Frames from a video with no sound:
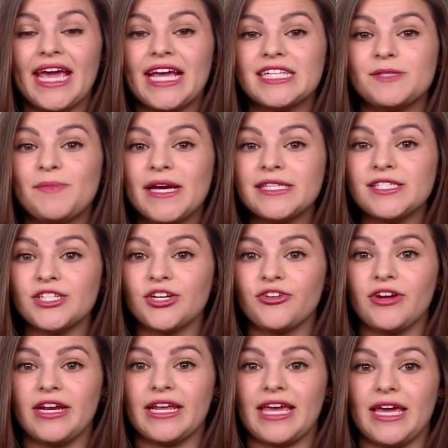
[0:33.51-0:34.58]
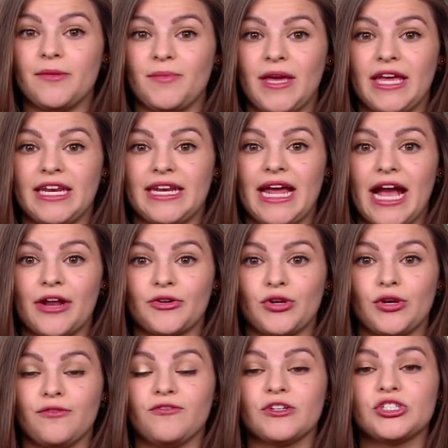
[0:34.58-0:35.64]
It's best to create a campaign and ad
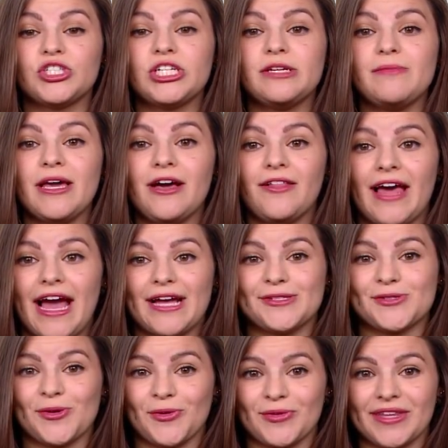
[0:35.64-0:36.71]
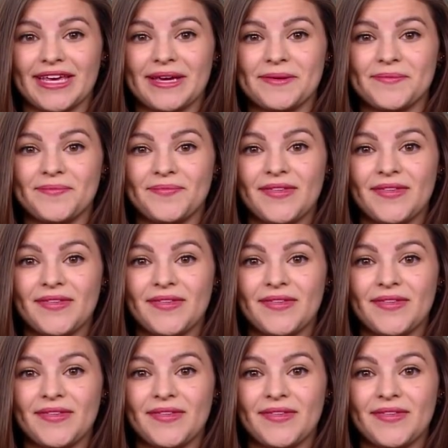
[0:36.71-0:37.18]
group for Gmail ads only.